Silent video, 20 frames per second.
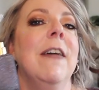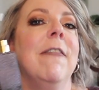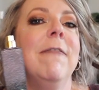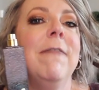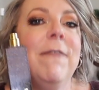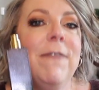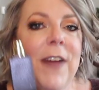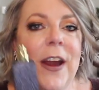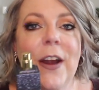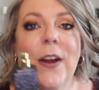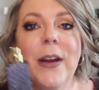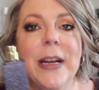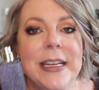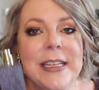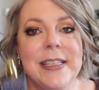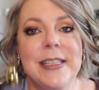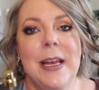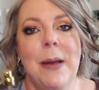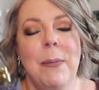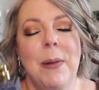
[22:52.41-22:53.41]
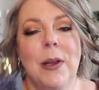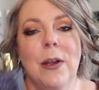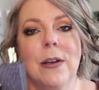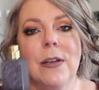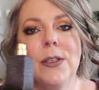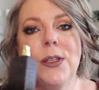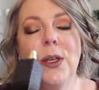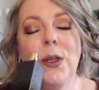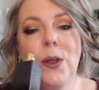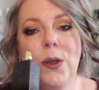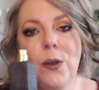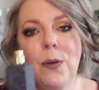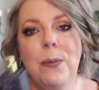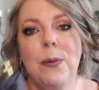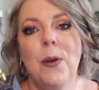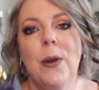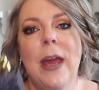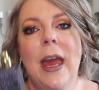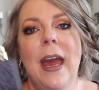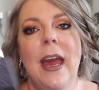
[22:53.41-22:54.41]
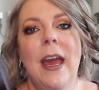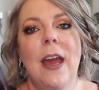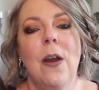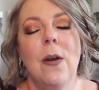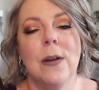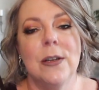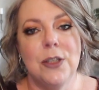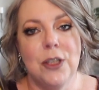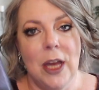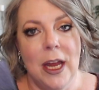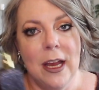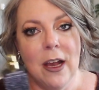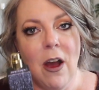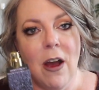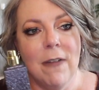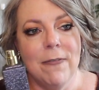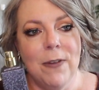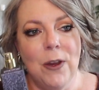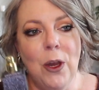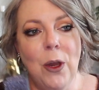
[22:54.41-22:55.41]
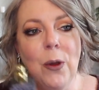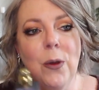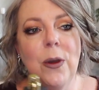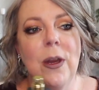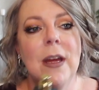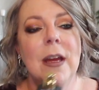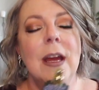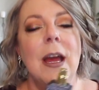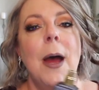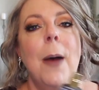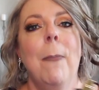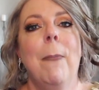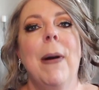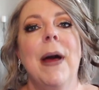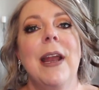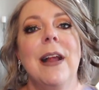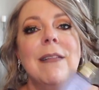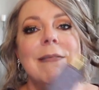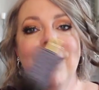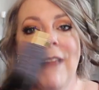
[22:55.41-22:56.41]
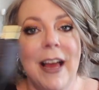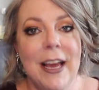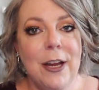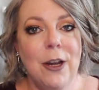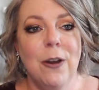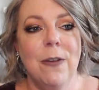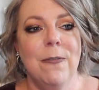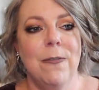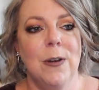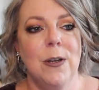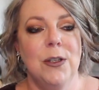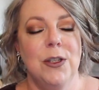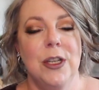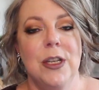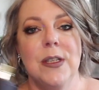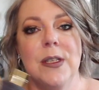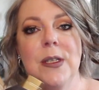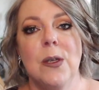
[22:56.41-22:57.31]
very similar to Oud Bouquet or Shaghaf Oud, but a lighter version.